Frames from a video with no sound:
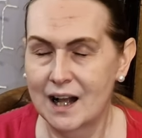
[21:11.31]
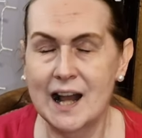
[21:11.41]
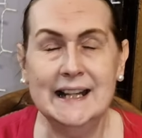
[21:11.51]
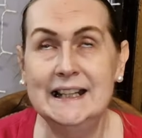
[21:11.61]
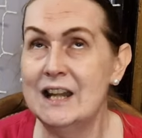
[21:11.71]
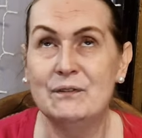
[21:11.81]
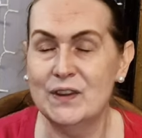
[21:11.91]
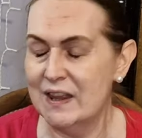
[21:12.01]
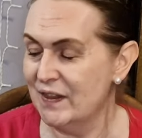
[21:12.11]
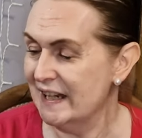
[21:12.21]
I live for
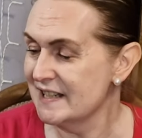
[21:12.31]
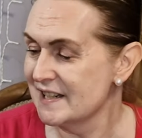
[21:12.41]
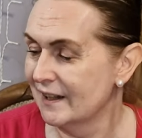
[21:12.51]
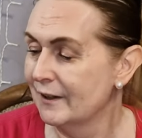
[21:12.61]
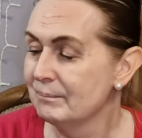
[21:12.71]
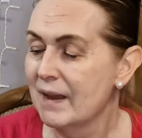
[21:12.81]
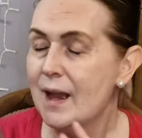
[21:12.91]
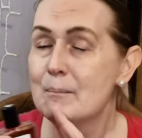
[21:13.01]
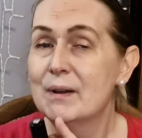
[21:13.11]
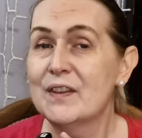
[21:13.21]
the theatre.
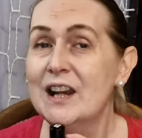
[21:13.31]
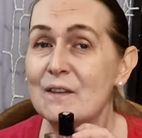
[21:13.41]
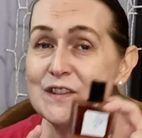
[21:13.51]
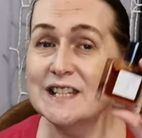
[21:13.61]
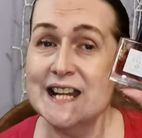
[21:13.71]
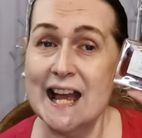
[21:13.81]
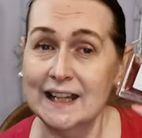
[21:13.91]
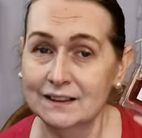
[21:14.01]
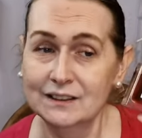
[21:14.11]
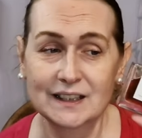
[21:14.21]
But The Lover's
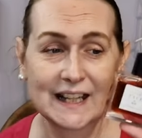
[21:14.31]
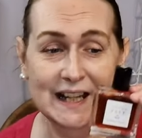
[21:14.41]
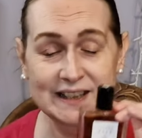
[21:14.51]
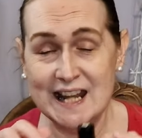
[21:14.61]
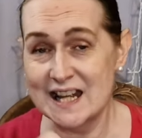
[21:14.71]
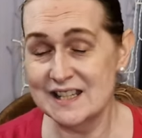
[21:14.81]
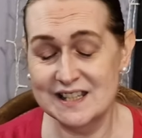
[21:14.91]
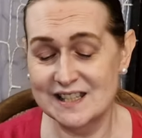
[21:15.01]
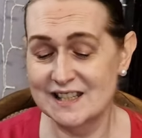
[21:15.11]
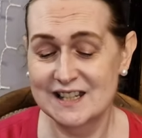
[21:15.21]
Tale,
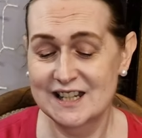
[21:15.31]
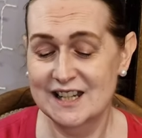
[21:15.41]
yes,